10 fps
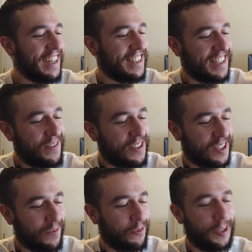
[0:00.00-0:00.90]
seems
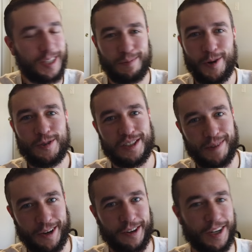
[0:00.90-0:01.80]
to complain the most
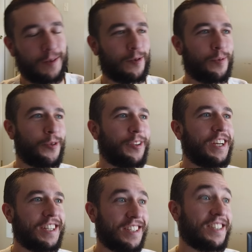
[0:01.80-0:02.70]
about uncomfortable
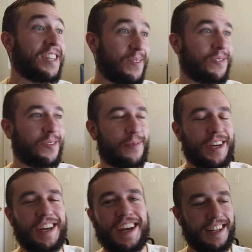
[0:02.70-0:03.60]
things, it seems to
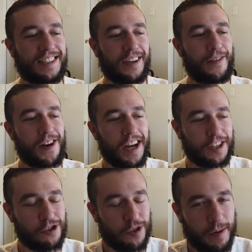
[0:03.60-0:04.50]
me. It's a
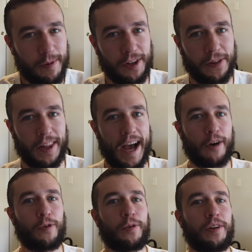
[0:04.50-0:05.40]
extremely
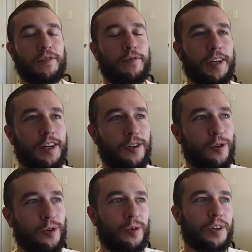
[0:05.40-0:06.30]
loud
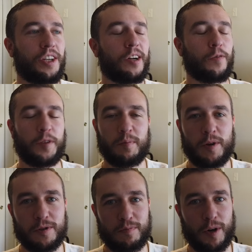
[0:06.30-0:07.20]
vehicle. You know, for the
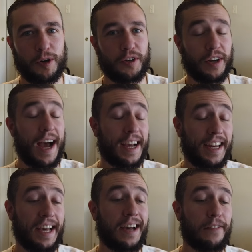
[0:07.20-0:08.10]
most part, you're not going
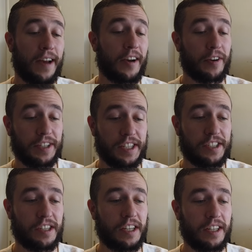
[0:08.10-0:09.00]
to have air
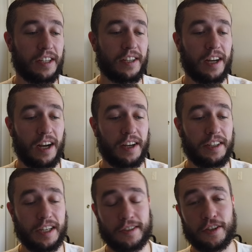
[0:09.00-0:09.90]
conditioning.
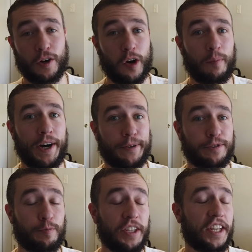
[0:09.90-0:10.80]
Yes, there are
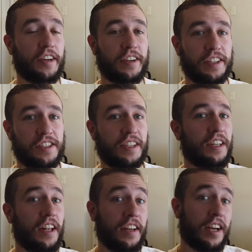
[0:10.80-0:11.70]
models with air
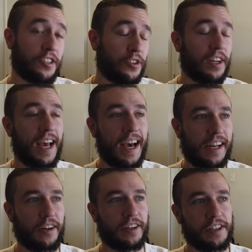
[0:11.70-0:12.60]
conditioning, and yes, you can add
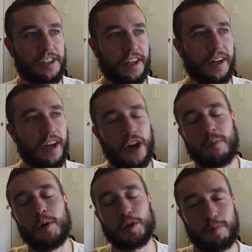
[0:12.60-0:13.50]
air conditioning.
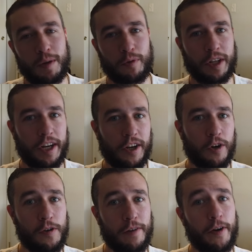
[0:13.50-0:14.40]
Most people that I
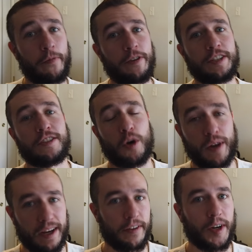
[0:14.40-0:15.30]
know who have Humvees
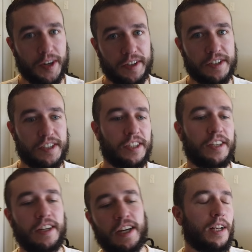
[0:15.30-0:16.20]
don't have air
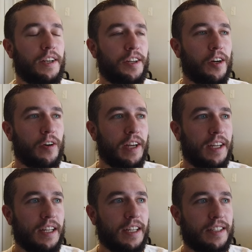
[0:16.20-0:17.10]
conditioning. You know,
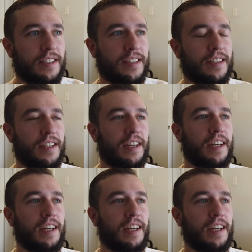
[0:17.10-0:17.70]
it's